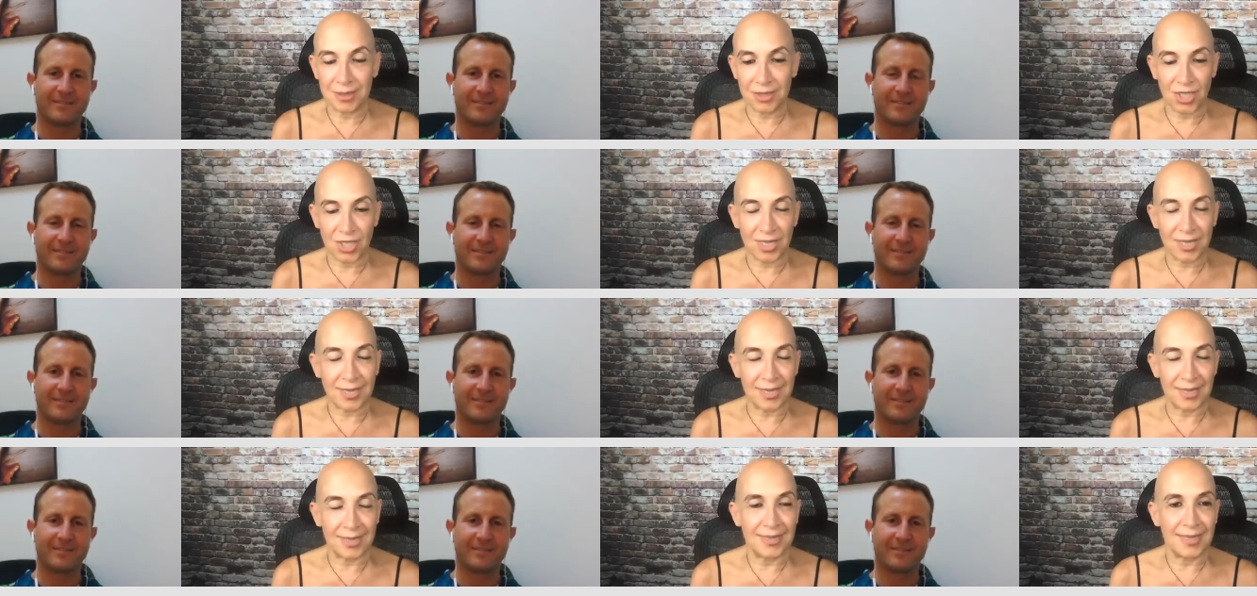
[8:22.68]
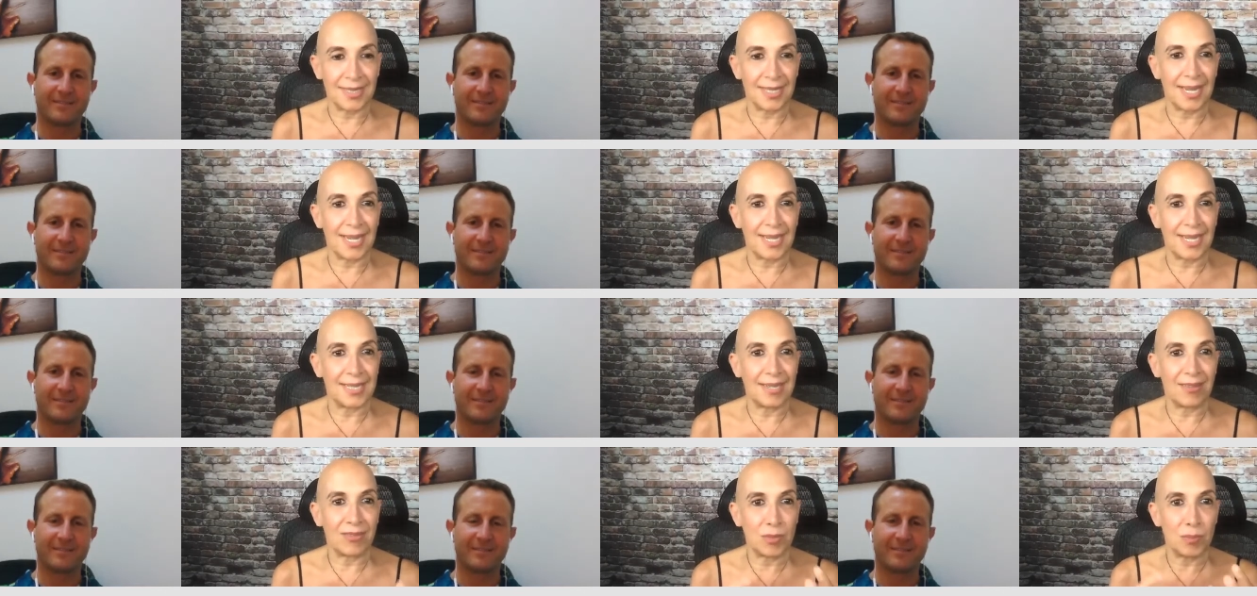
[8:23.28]
Speaker 1: chicken
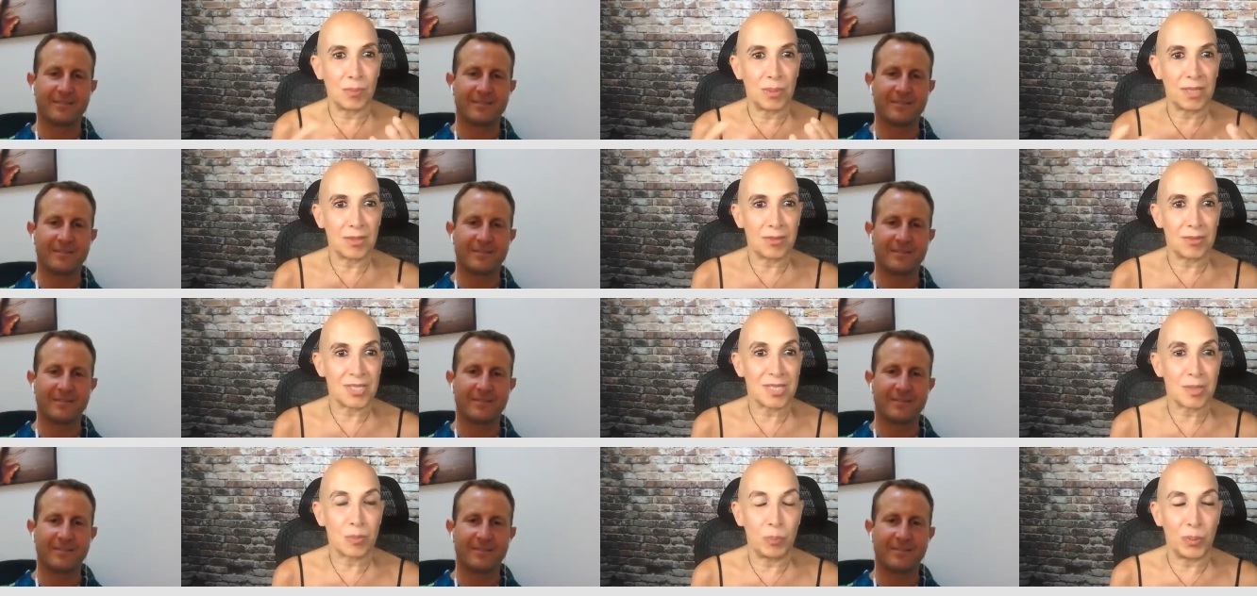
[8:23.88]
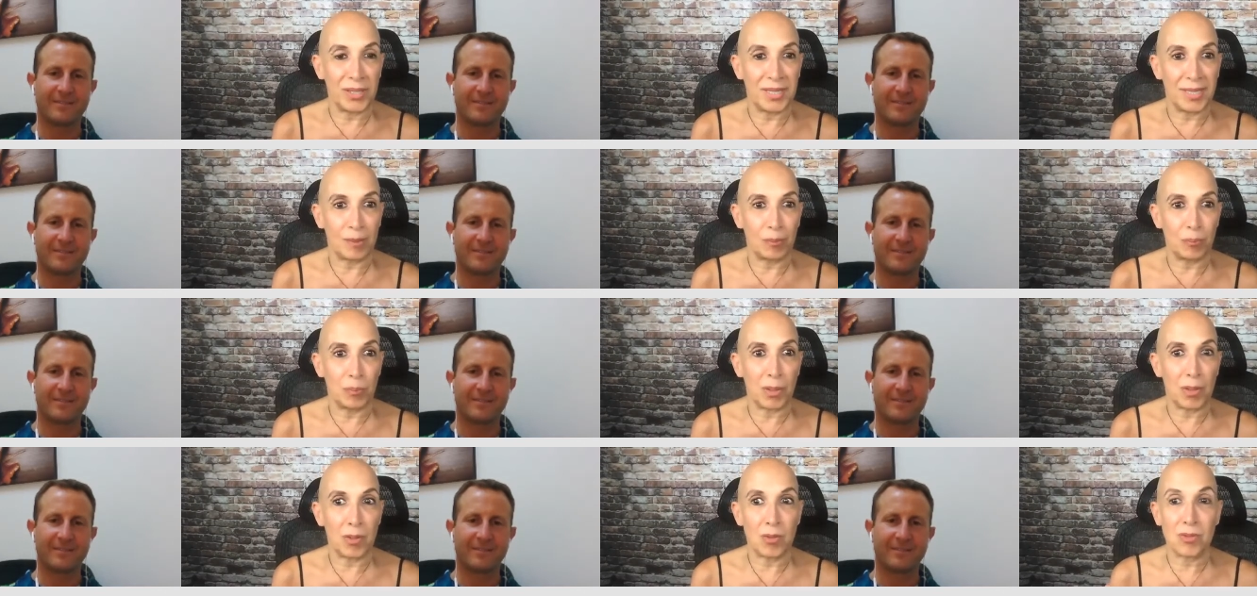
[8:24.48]
and everybody was
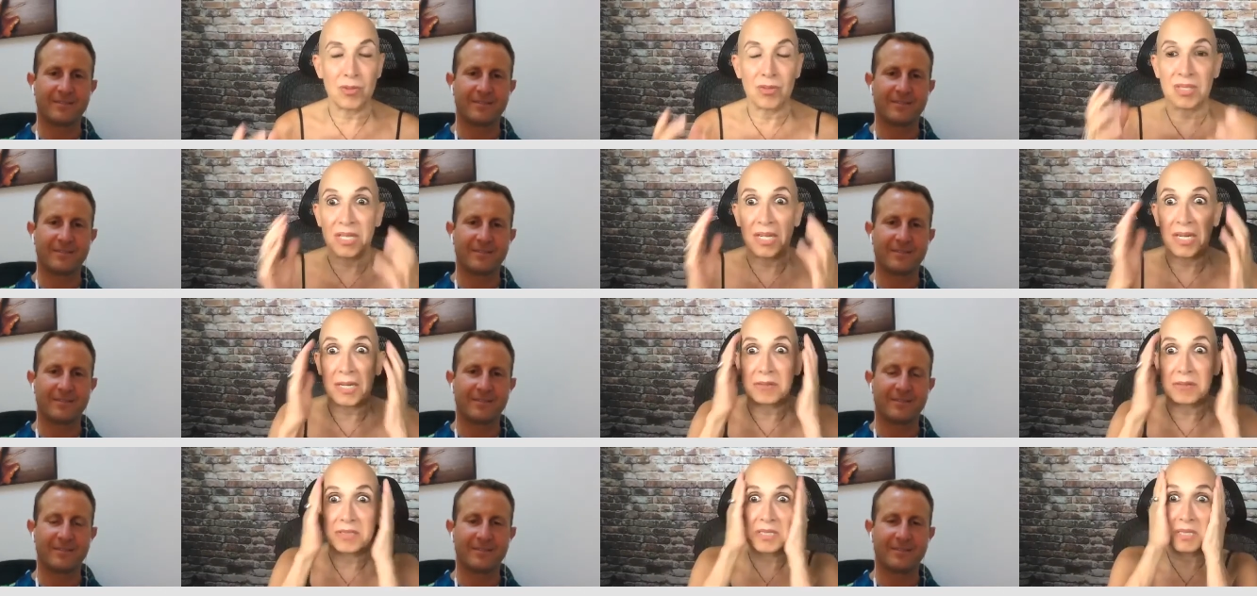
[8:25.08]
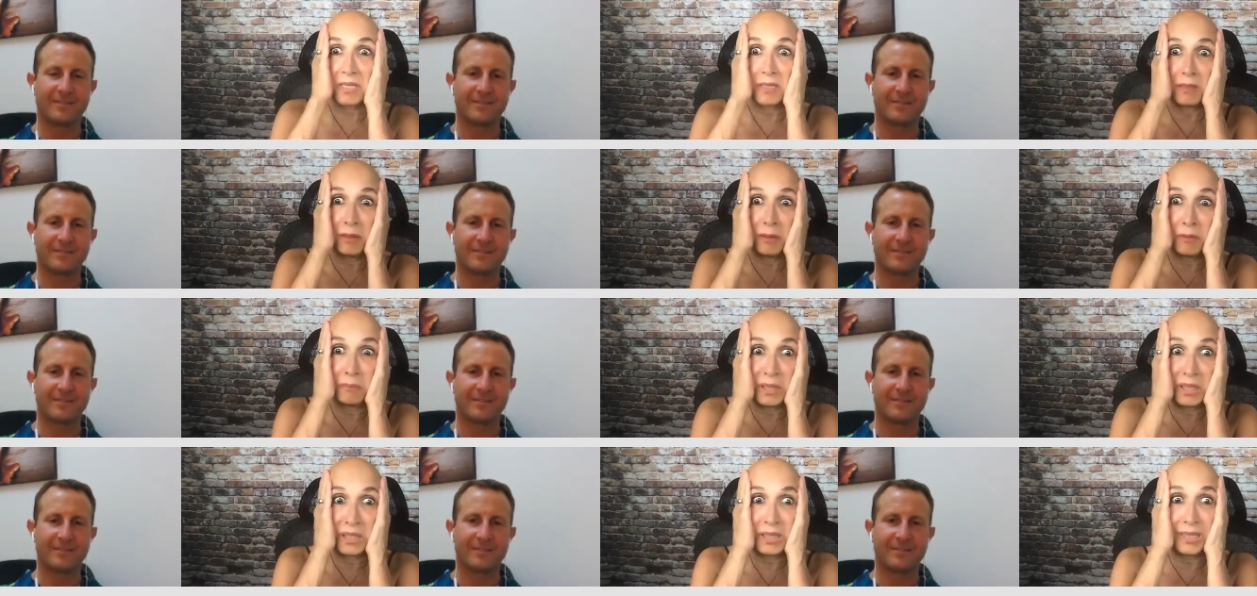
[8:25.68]
spitting bones and i was like
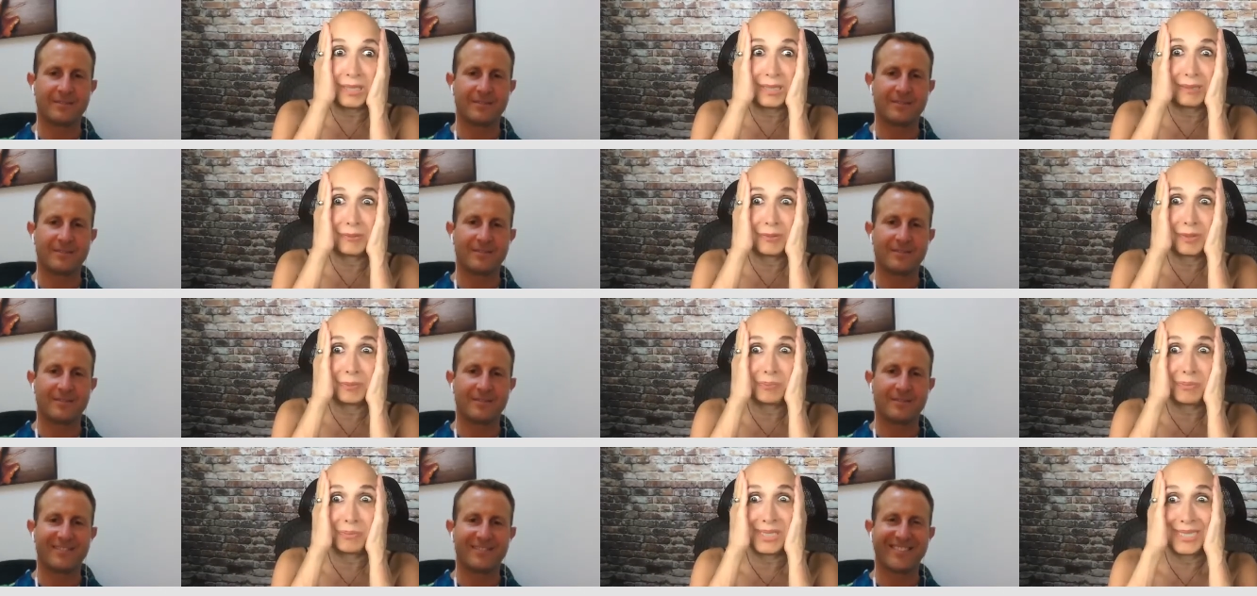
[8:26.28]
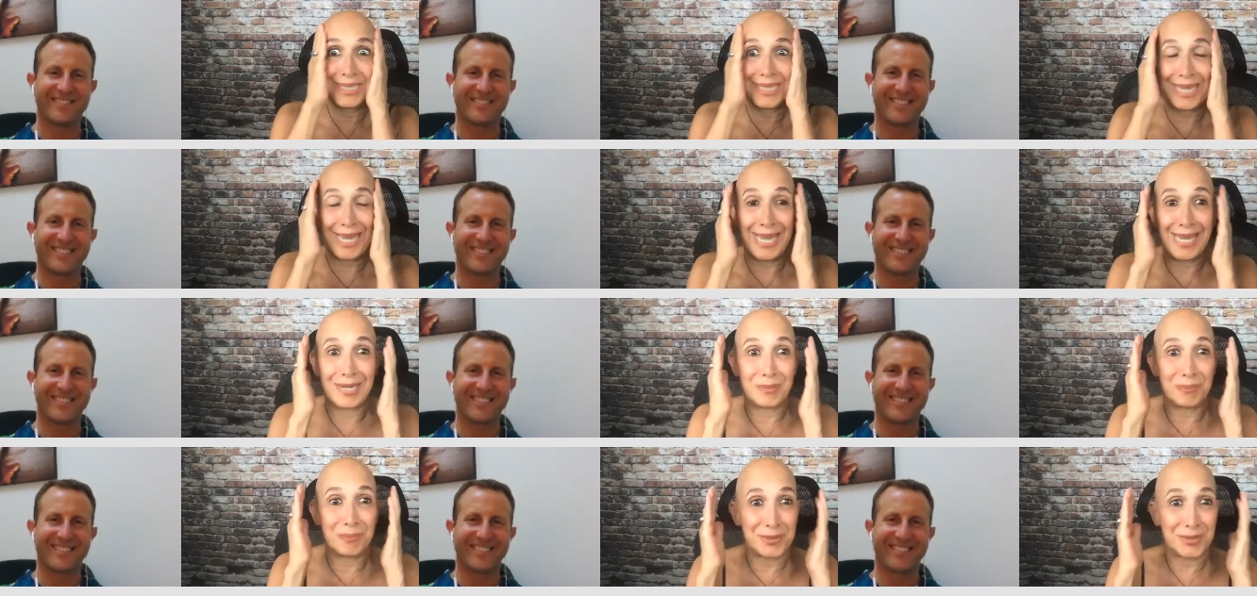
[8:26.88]
oh my god we're being
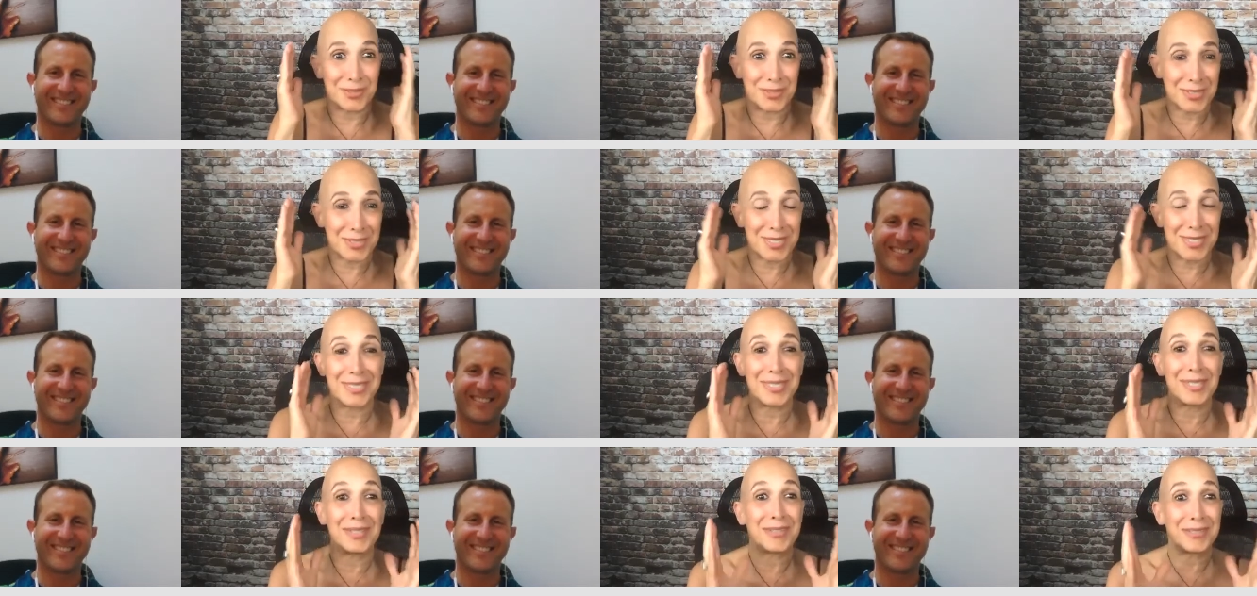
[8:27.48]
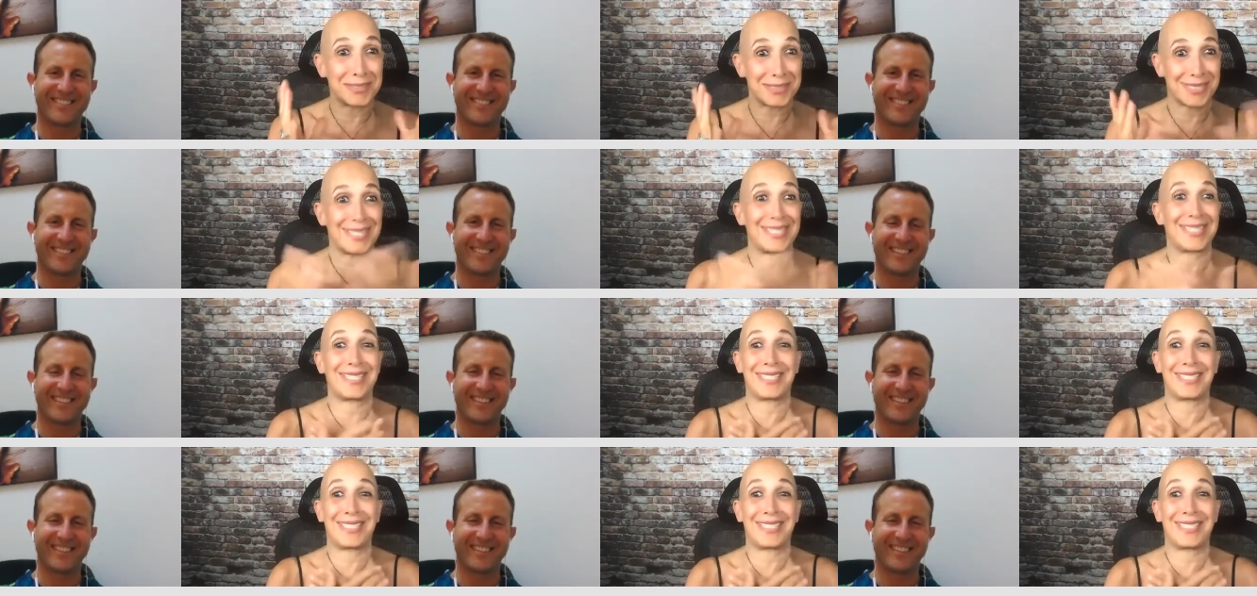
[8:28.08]
cannibals you know it's like